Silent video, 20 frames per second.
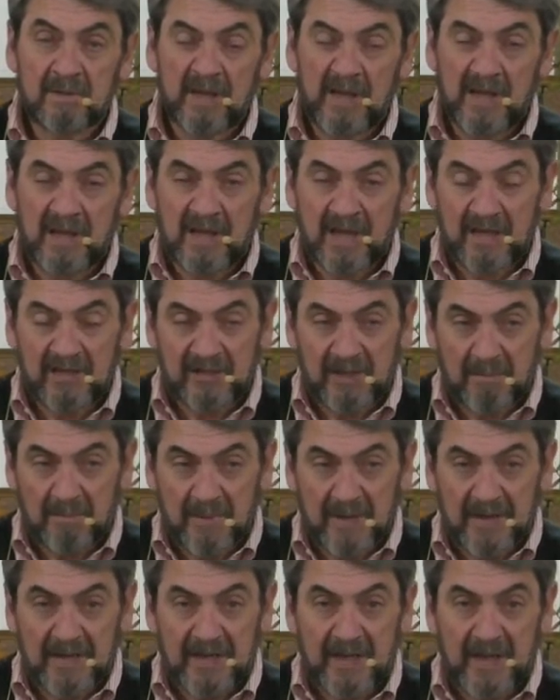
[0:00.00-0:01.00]
He is a
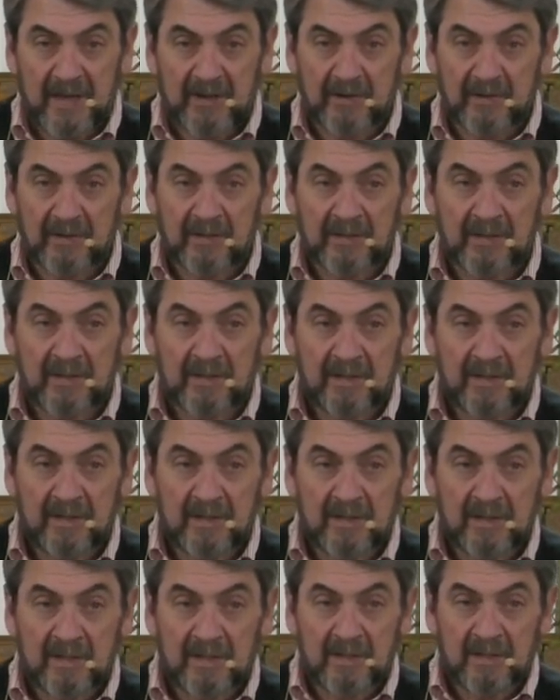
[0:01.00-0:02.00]
mediator
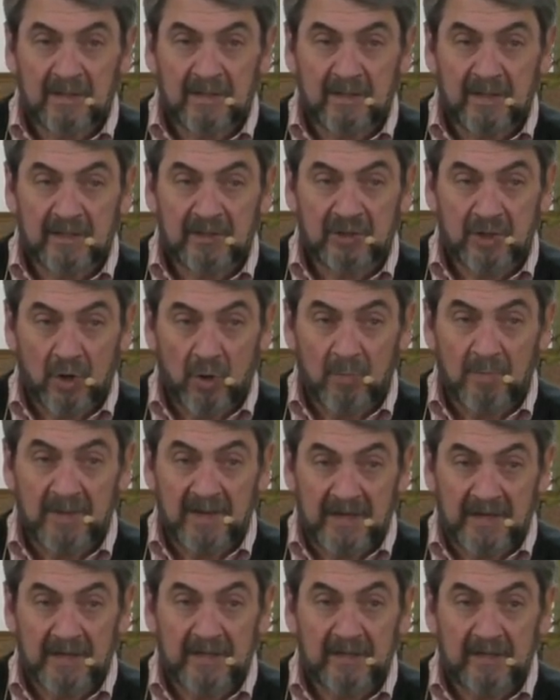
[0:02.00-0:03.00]
that Job
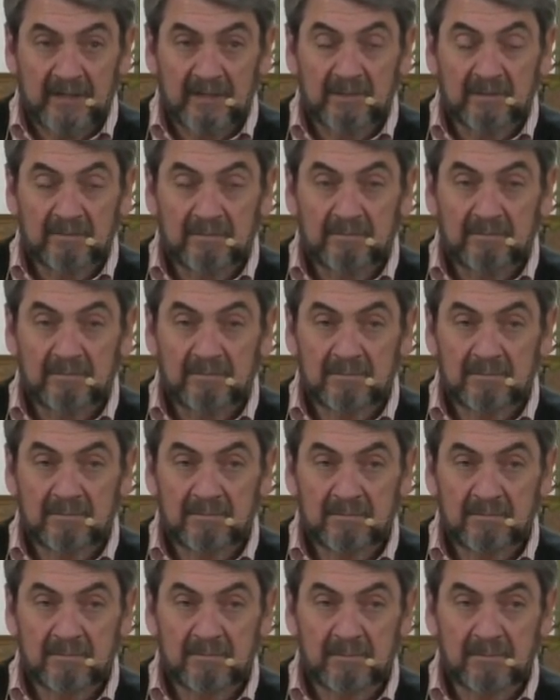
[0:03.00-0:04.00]
needed.
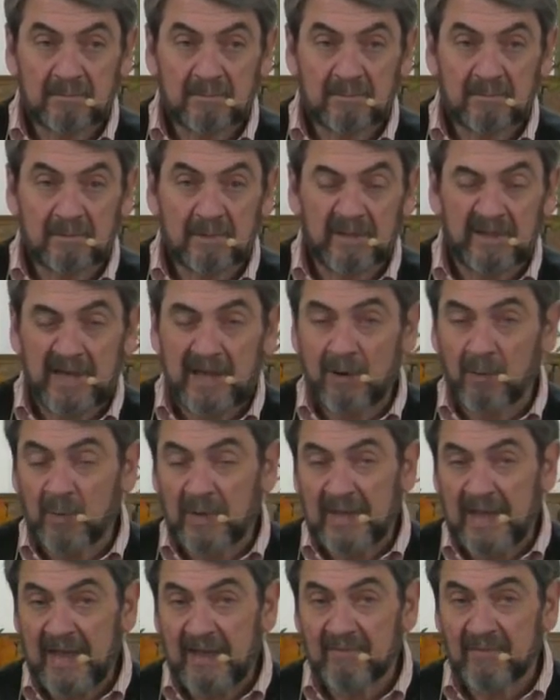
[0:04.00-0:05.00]
And now
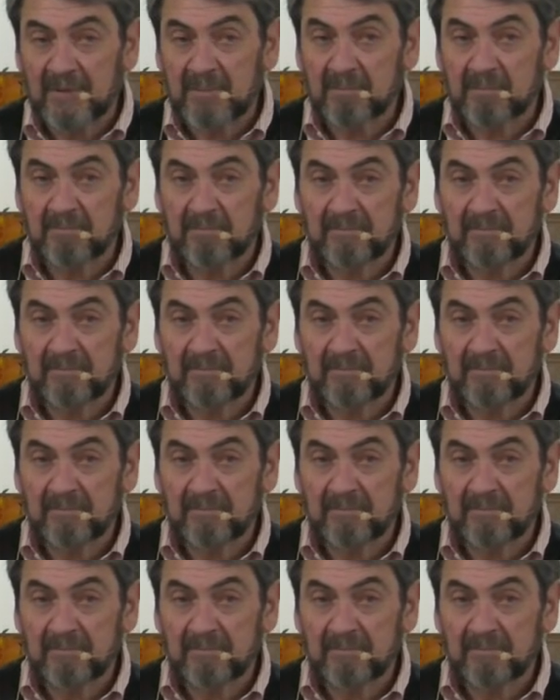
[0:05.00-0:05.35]
we have him.